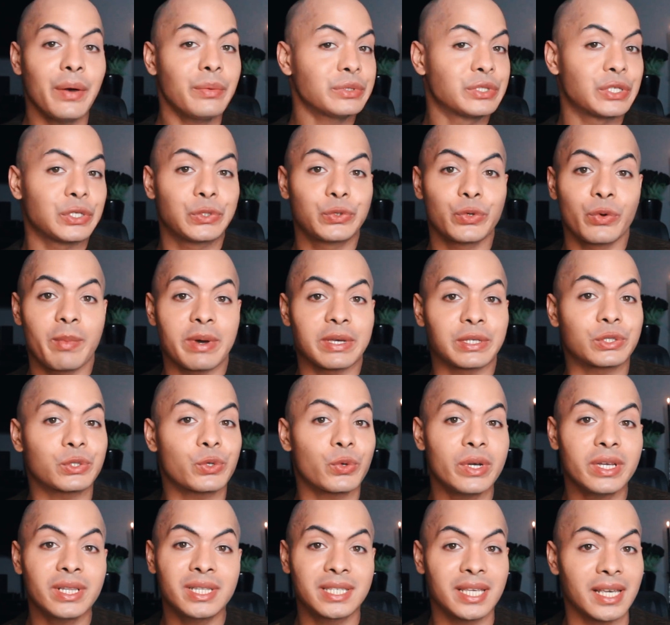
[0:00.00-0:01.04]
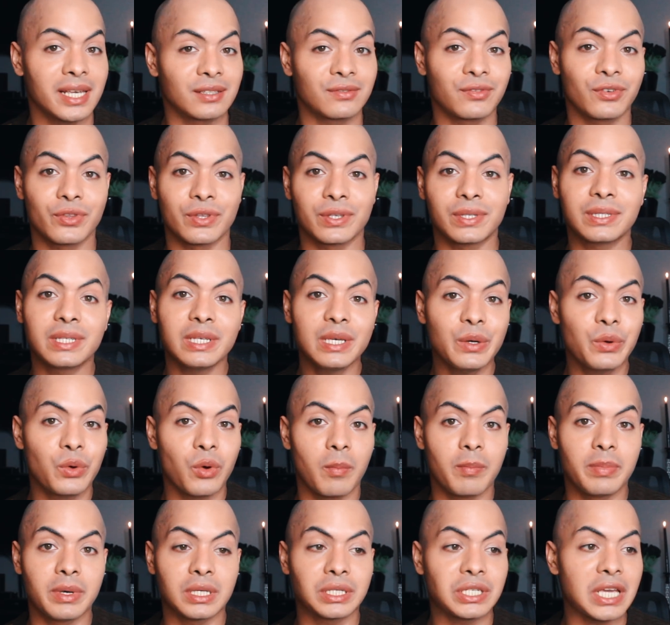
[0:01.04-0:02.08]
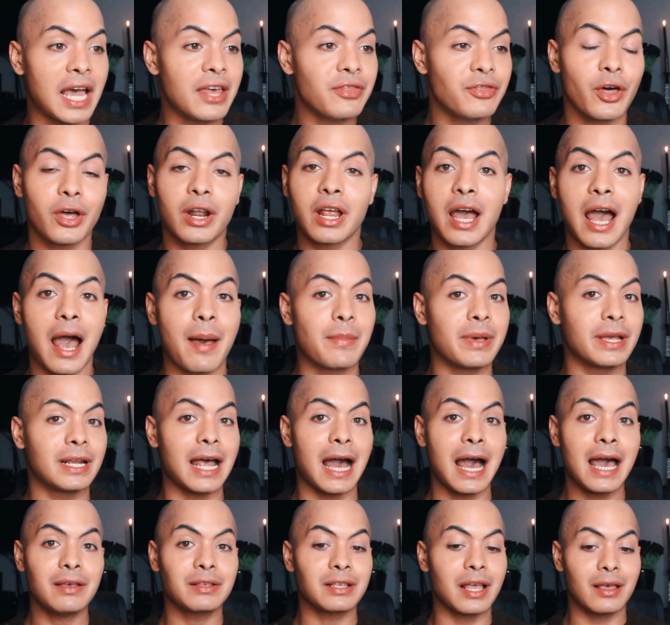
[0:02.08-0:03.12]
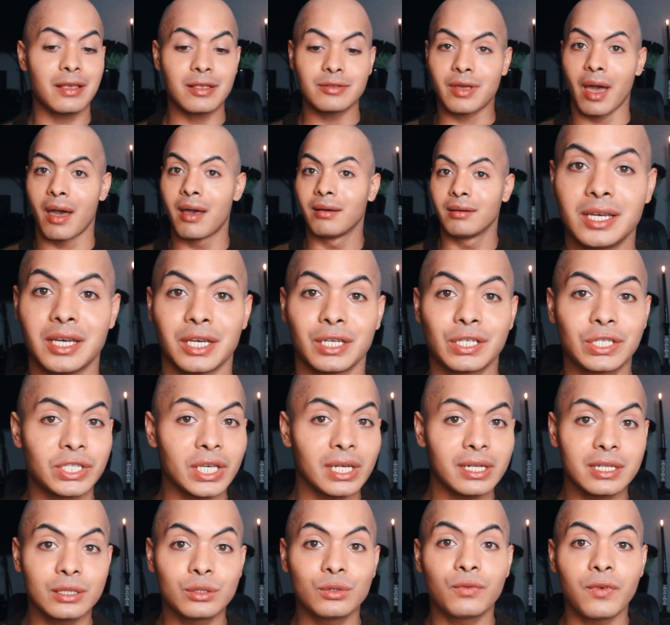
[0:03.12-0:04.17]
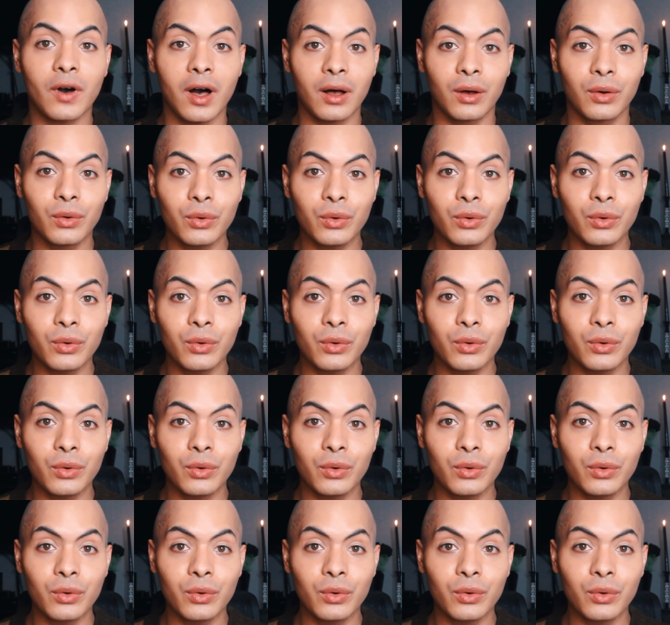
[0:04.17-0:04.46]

I was just doing my screen test for the sequel, bitch. I thought, I mean, Shelley Duvall